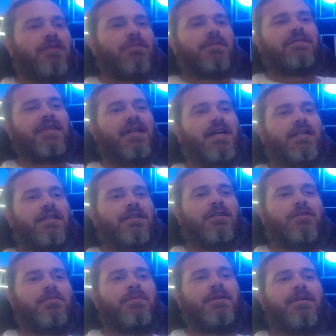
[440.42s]
We've talked a
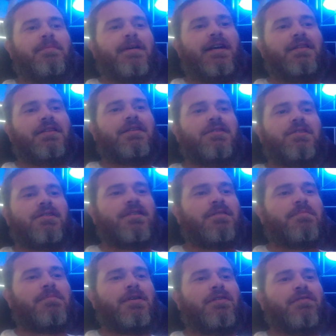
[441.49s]
little bit about this in
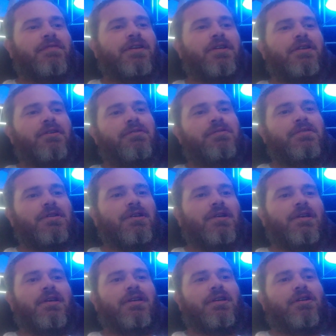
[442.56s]
some other videos.
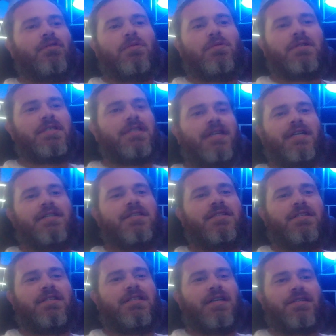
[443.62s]
Once again,
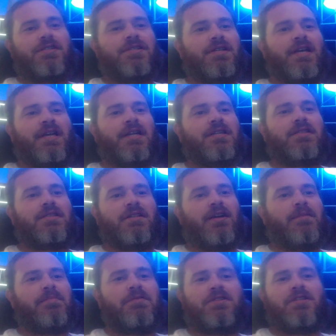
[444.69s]
Seitec Genetics,
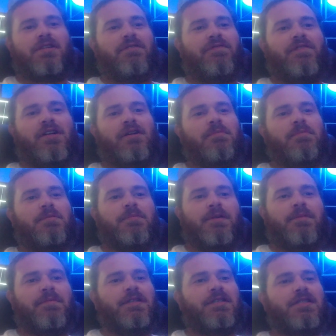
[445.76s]
Lauber Seed Farms,
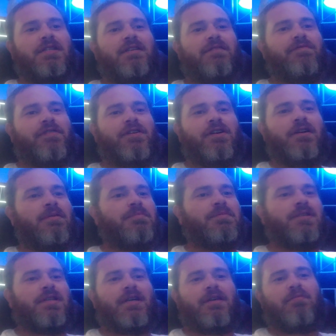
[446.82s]
BB Seed
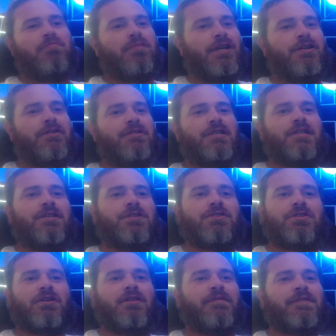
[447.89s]
Farms, Blair Seed
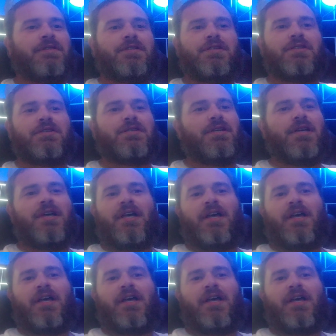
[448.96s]
Services.